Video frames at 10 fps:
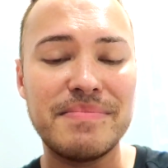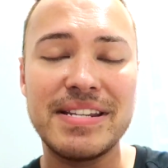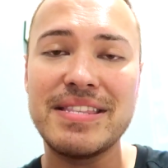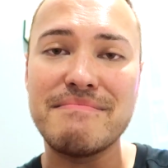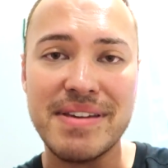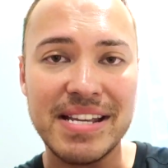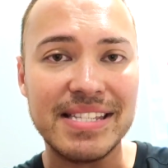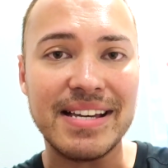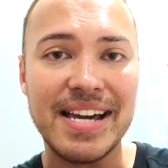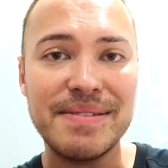But in the
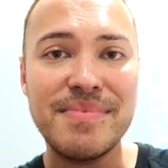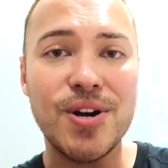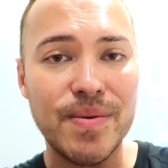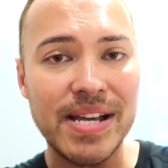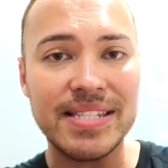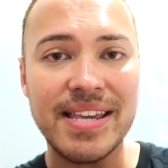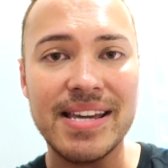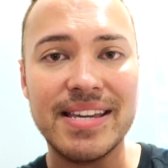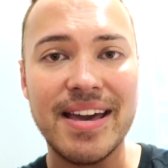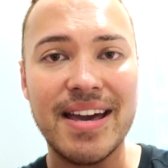meantime, always
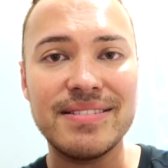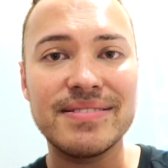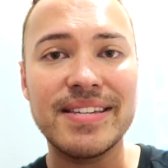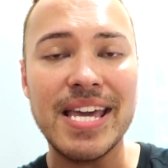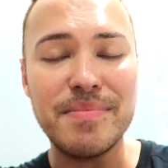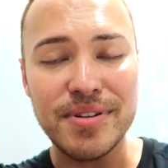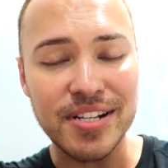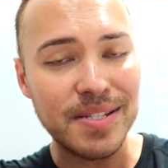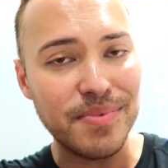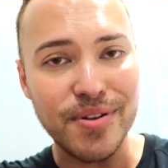take care, keep on
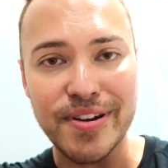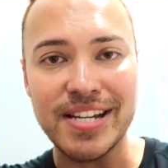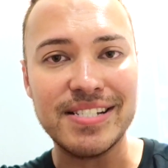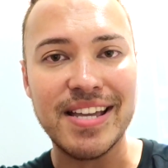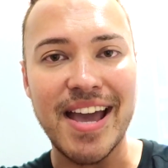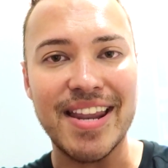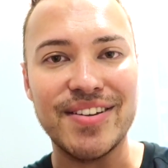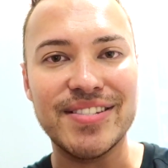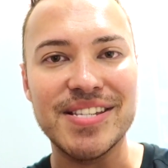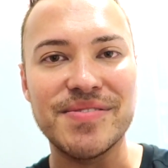exploring, and I'll
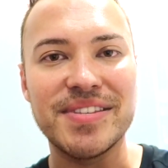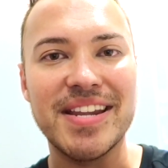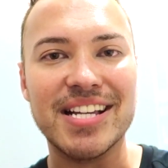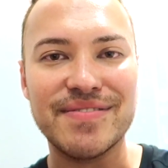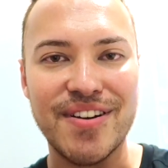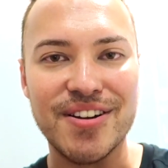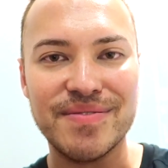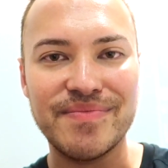see you in the next vlog.